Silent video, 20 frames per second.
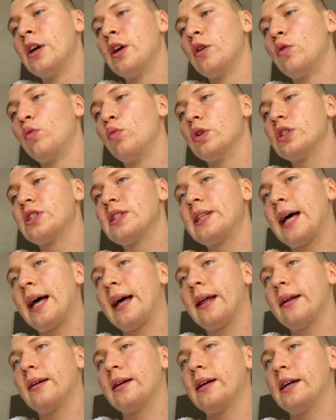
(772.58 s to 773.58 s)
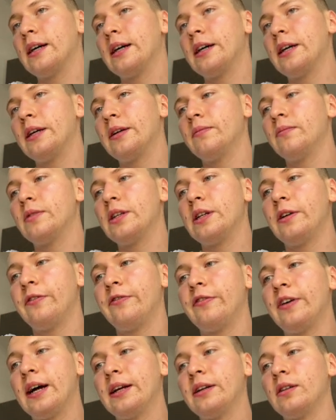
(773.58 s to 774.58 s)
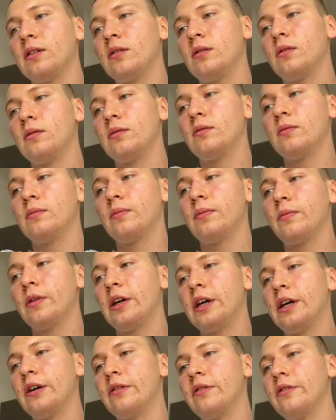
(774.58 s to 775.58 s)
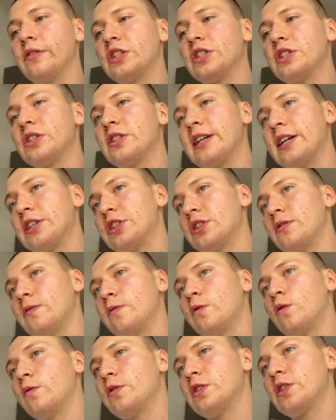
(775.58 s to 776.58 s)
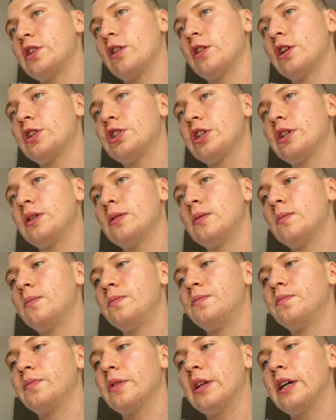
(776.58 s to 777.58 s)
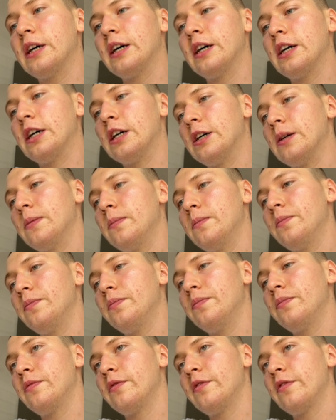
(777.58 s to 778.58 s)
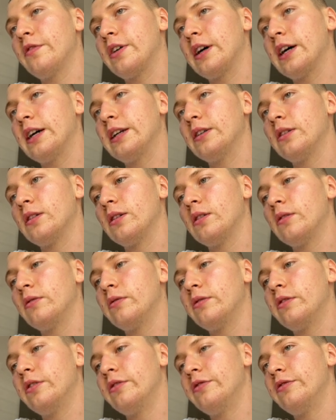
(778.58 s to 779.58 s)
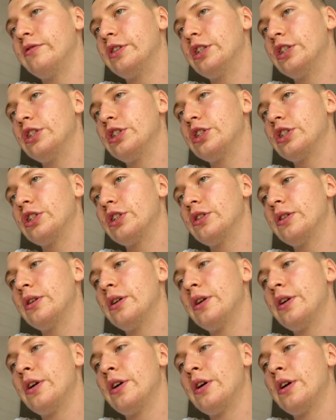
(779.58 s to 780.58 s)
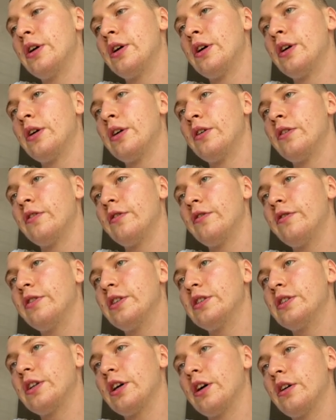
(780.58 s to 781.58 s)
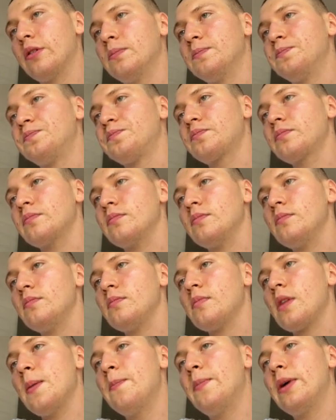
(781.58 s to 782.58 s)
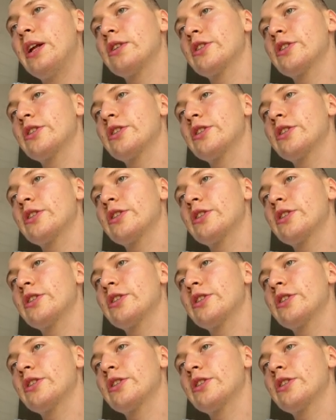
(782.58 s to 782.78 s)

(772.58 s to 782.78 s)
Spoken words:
was that I did a final revision session for physiology. Final revision physio. Minutes